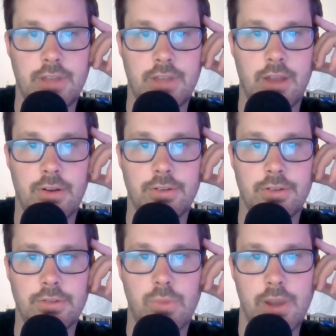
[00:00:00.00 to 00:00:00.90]
that
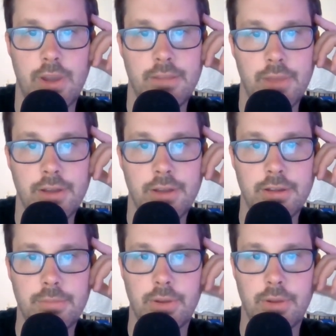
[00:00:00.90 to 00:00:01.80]
aren't quite
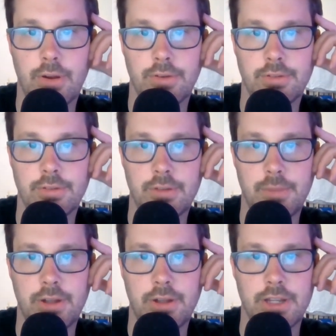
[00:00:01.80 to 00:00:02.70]
manga but aren't
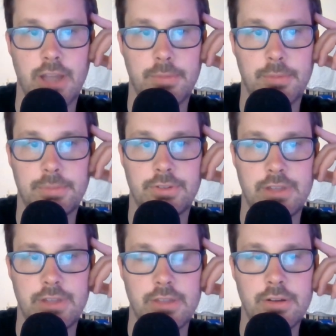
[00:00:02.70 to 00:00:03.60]
American comic books
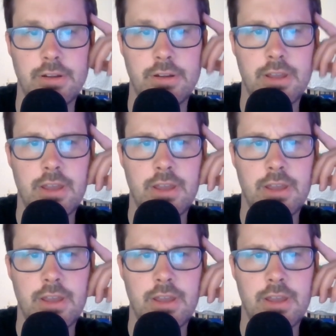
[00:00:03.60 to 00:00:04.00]
either.